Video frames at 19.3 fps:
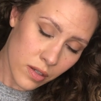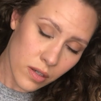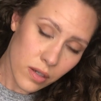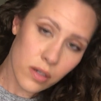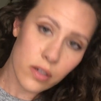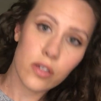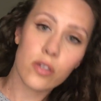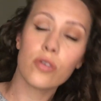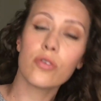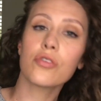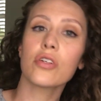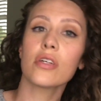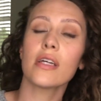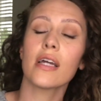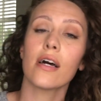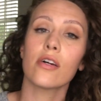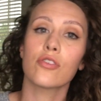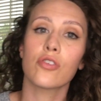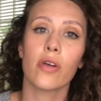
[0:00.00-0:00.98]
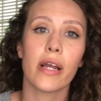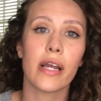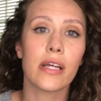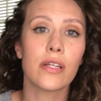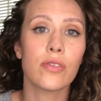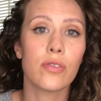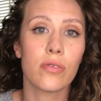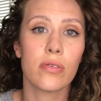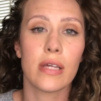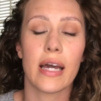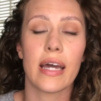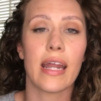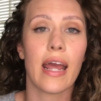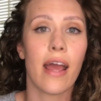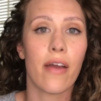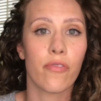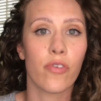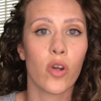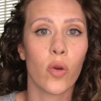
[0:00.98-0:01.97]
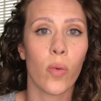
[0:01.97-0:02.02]
Usually I'll try and do that
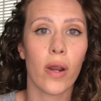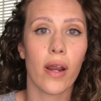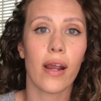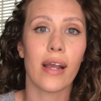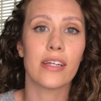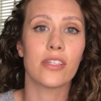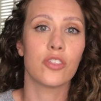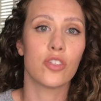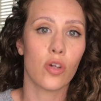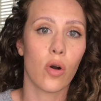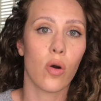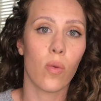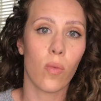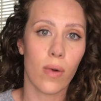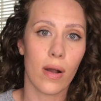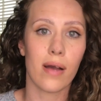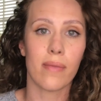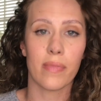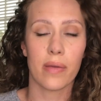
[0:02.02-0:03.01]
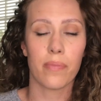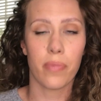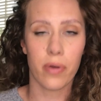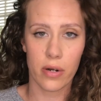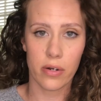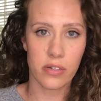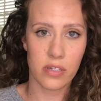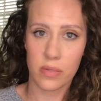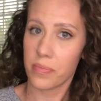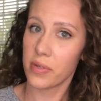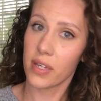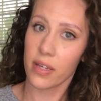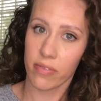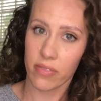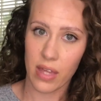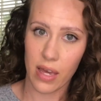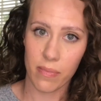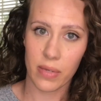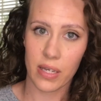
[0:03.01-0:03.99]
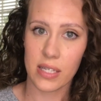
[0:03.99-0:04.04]
everywhere I don't want my part to be, if
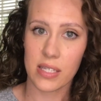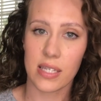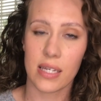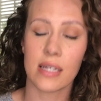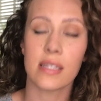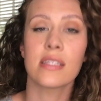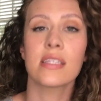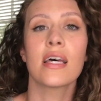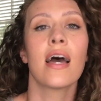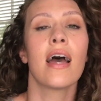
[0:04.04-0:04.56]
that makes sense.